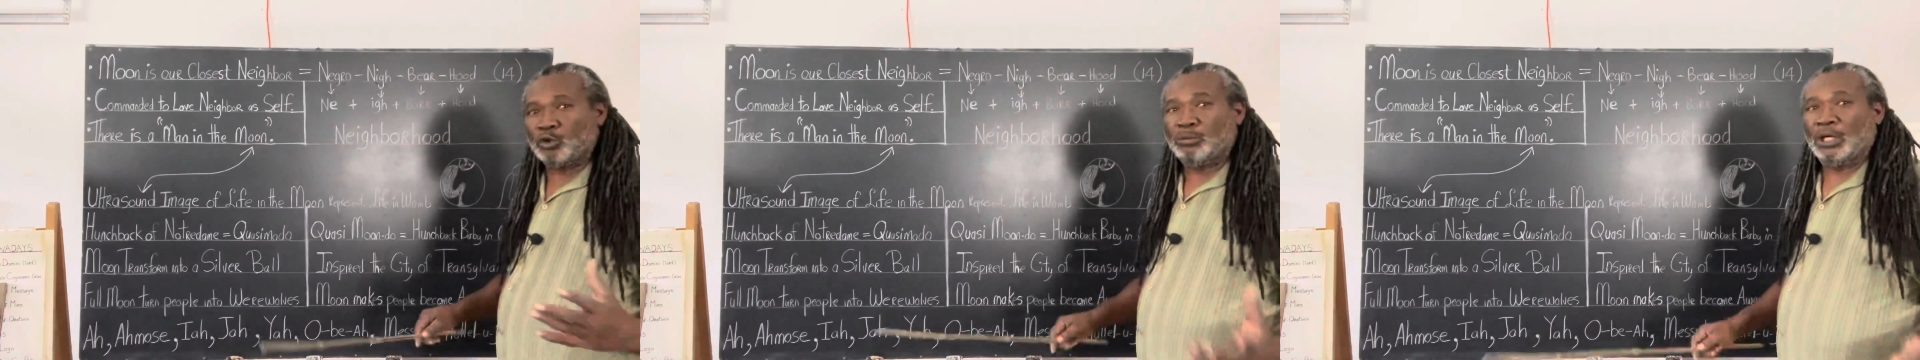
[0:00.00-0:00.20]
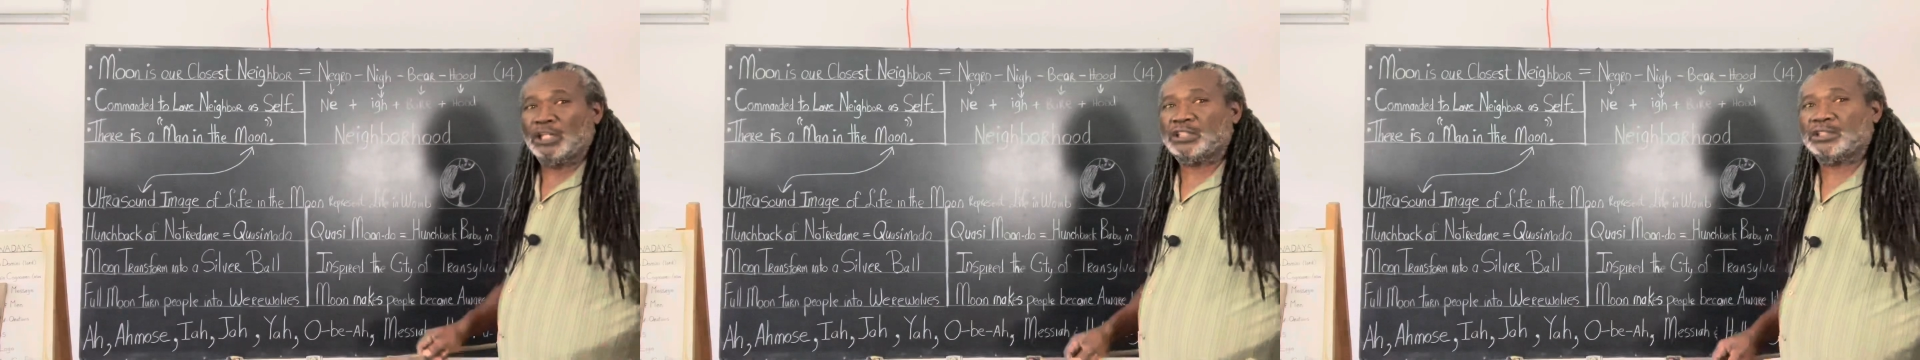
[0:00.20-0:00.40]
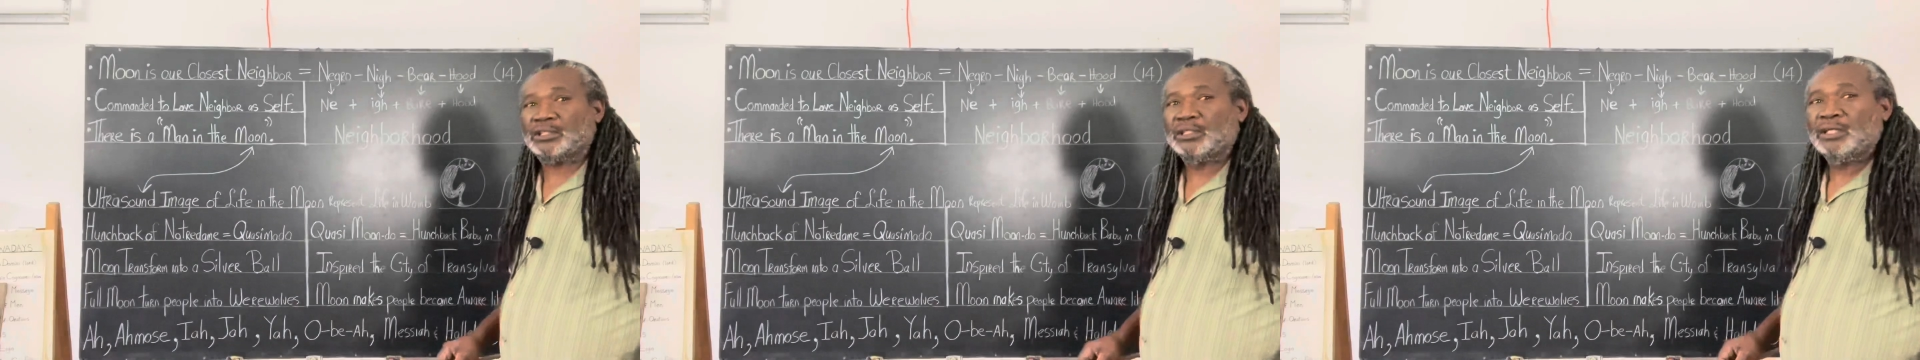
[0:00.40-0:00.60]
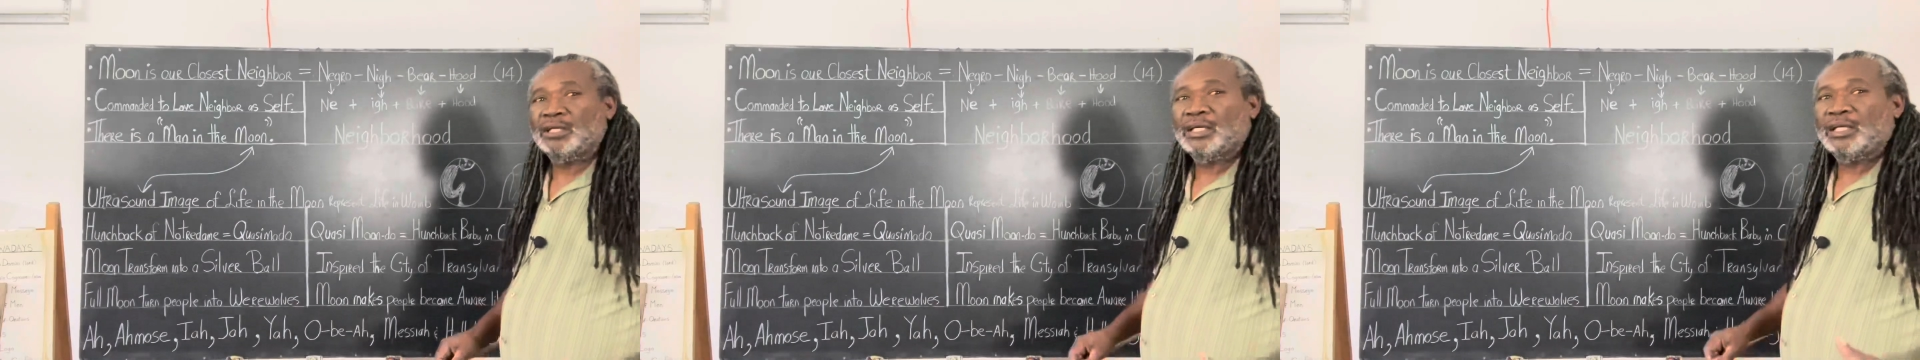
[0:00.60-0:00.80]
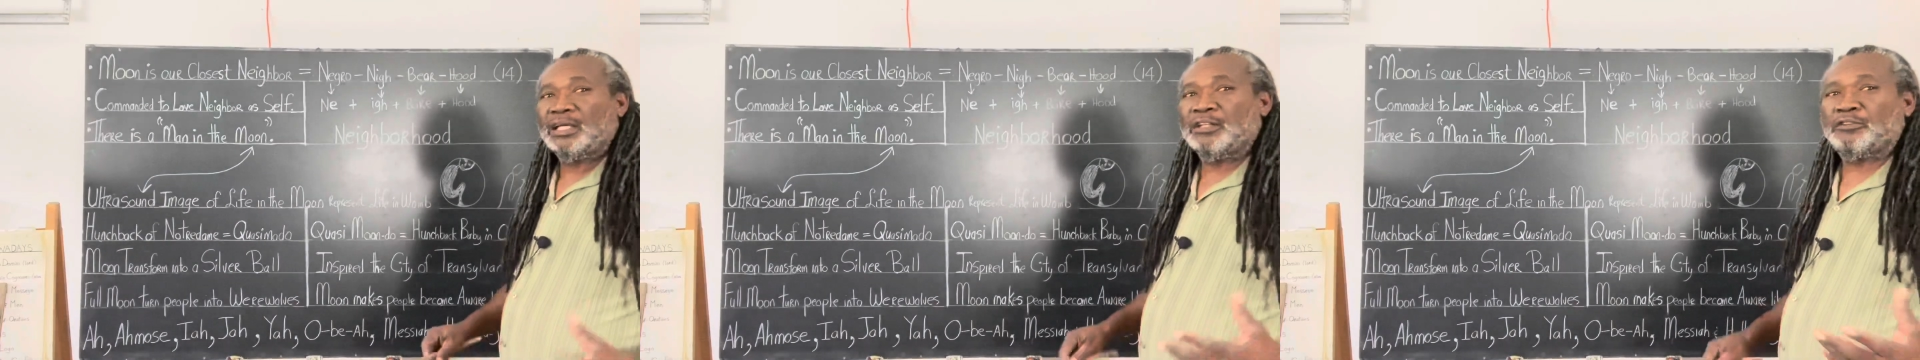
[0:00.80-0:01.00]
much
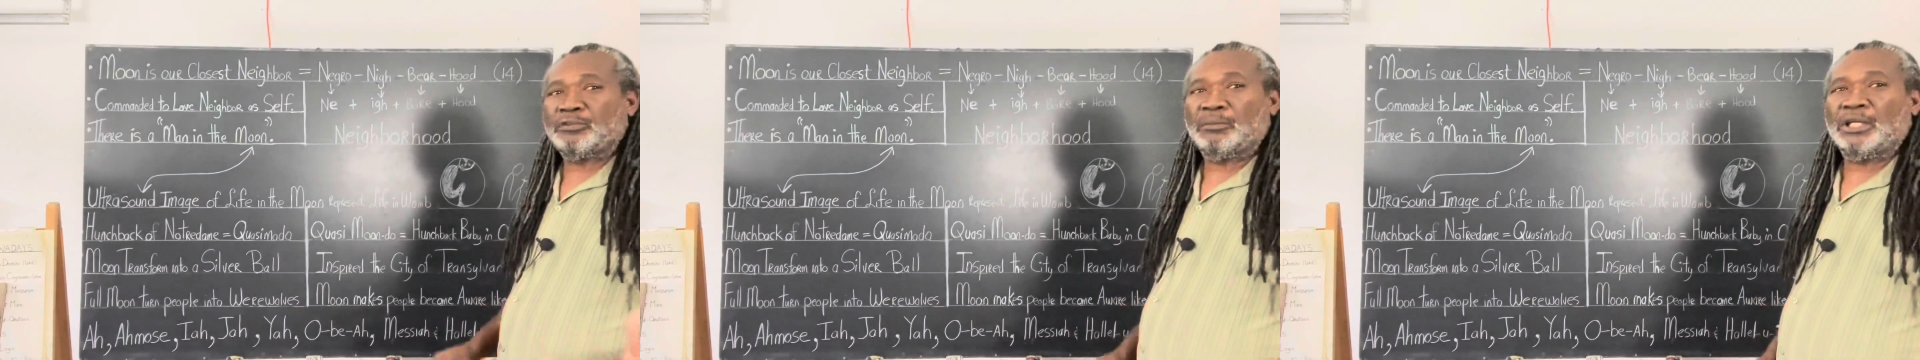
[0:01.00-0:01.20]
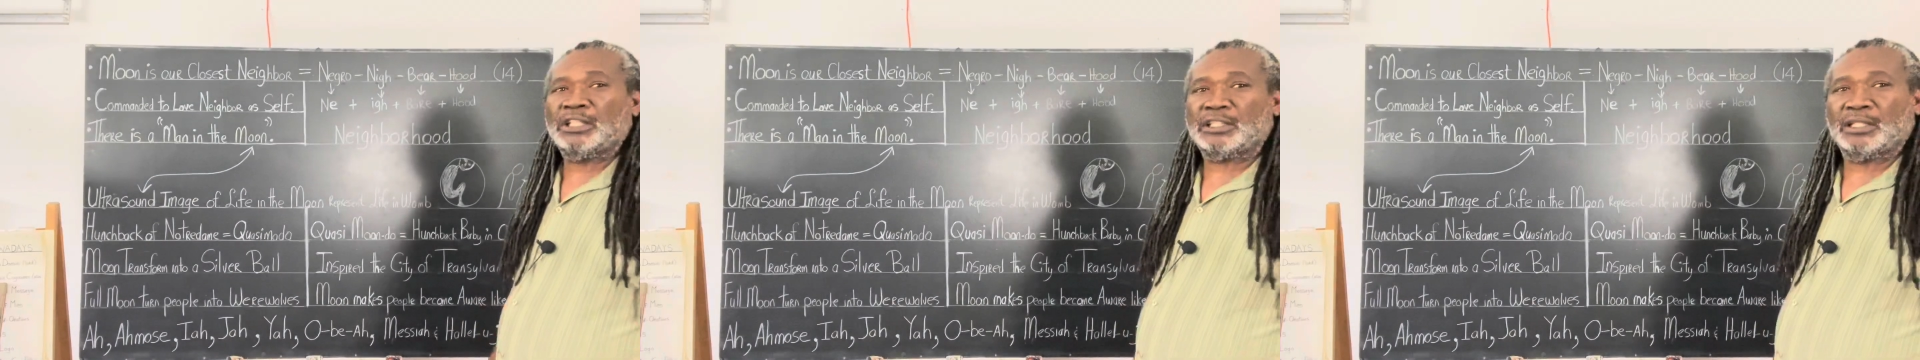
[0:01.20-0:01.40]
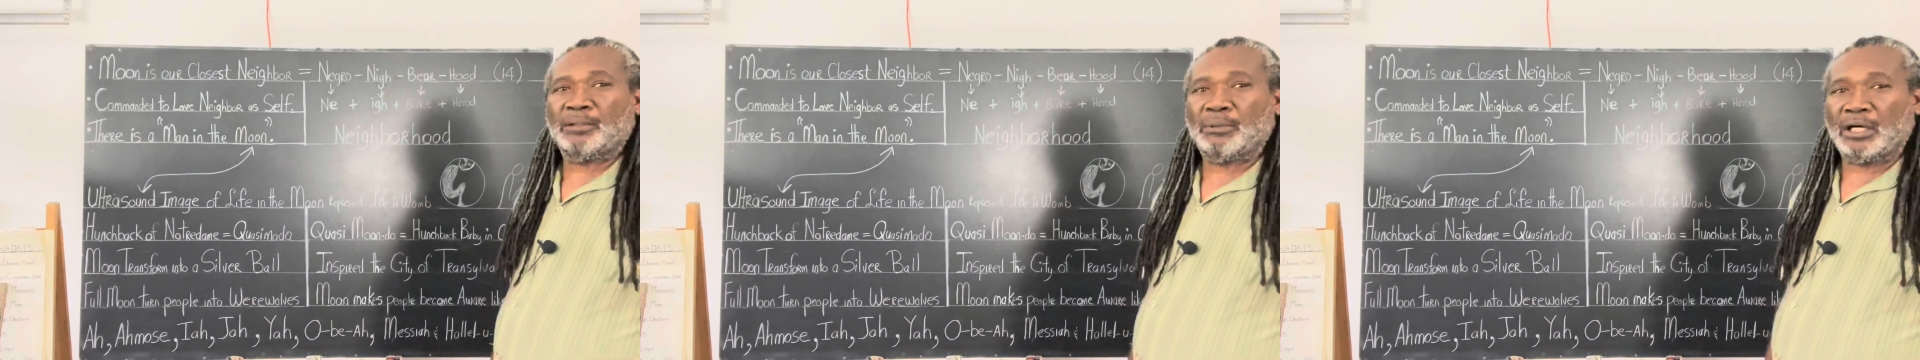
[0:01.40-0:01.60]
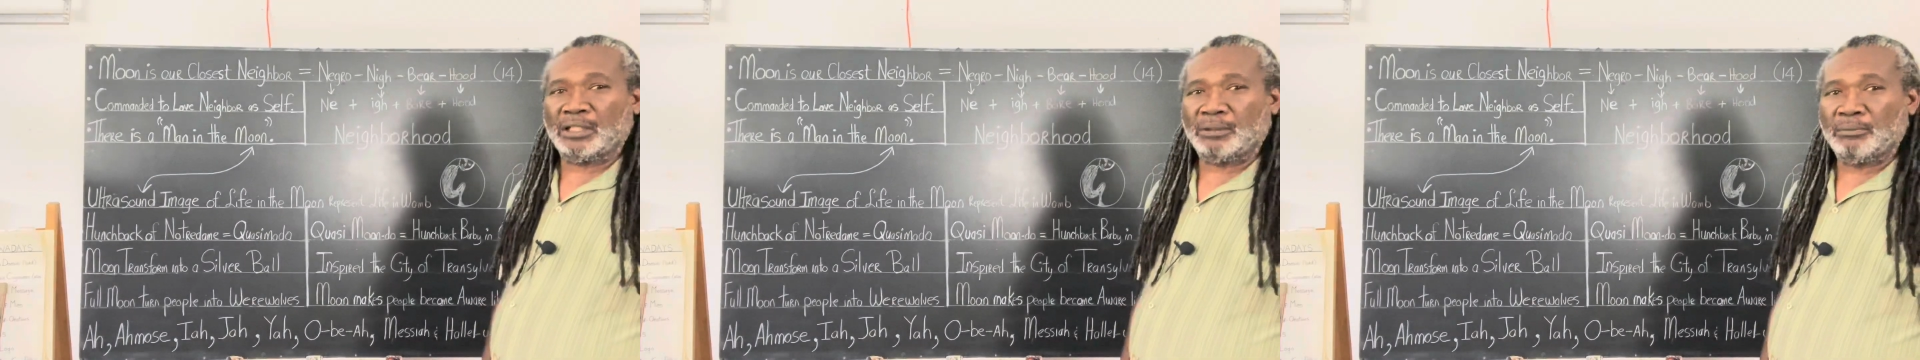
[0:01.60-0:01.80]
information about